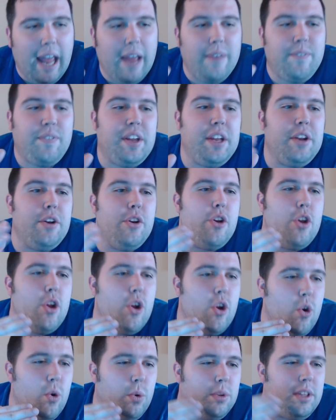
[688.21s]
if he
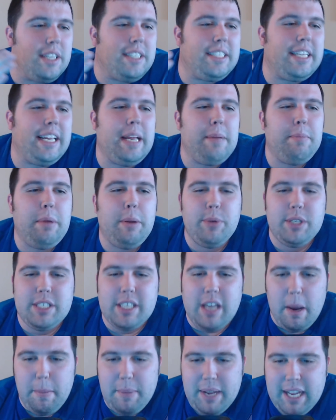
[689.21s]
knew the team he
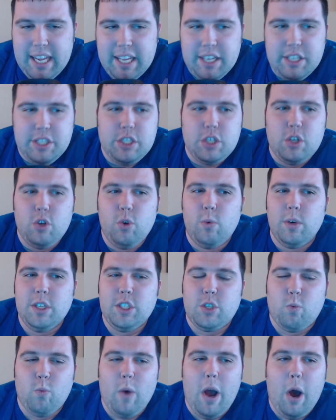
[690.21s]
was coming into
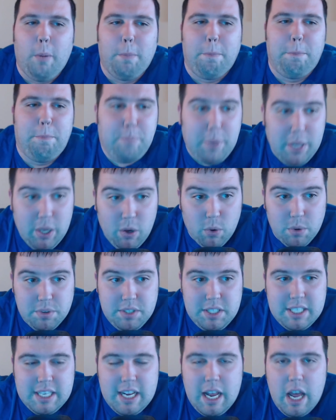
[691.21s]
was well
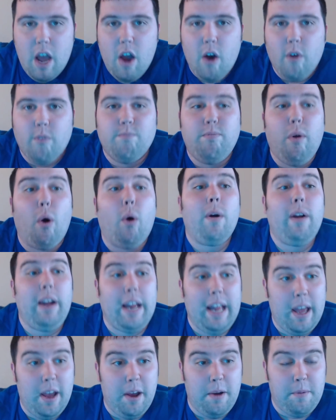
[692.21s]
built for
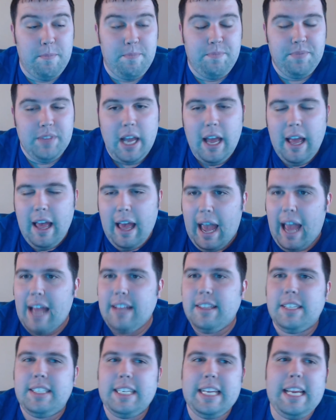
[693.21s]
him,
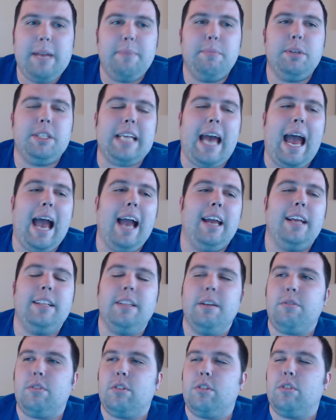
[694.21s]
and the team is at,
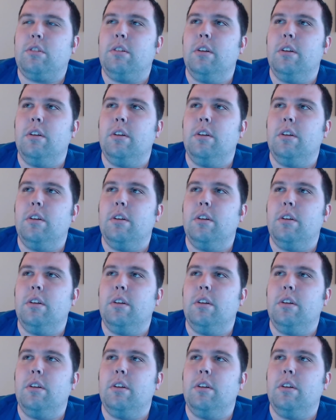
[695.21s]
and the